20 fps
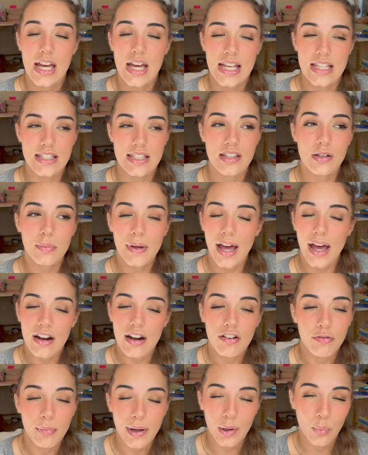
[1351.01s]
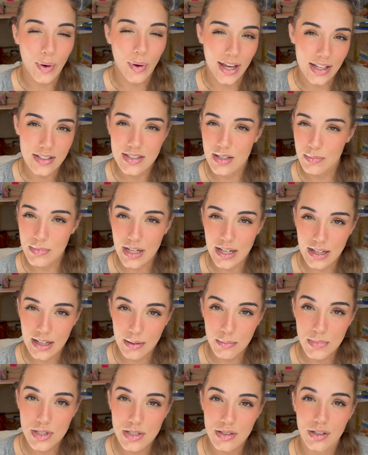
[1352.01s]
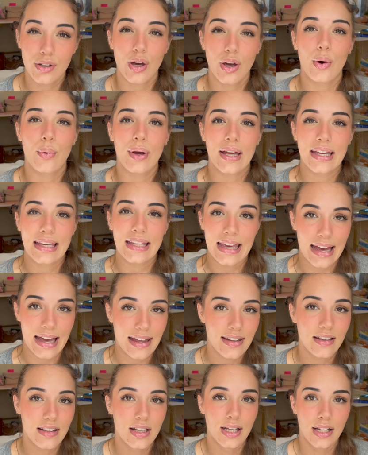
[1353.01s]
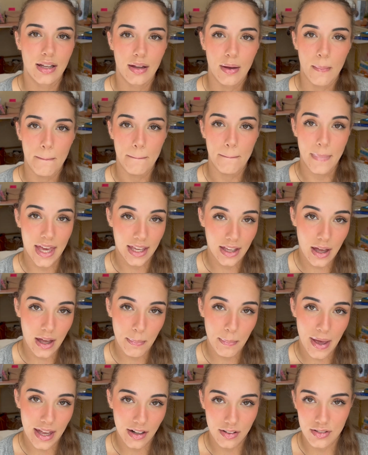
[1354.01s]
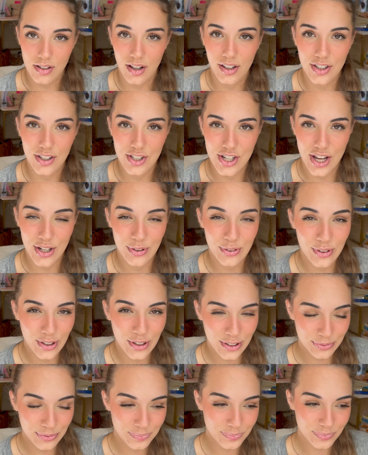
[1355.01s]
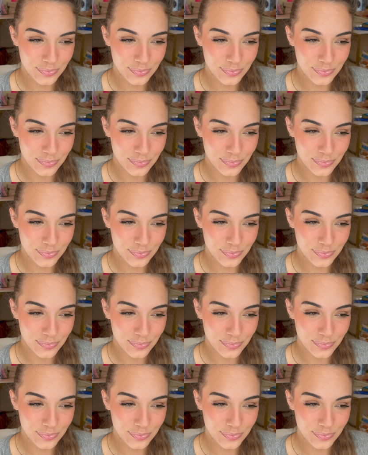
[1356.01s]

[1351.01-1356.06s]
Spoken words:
it's a little bit out of my way sometimes to go and get makeup at a Dollar General,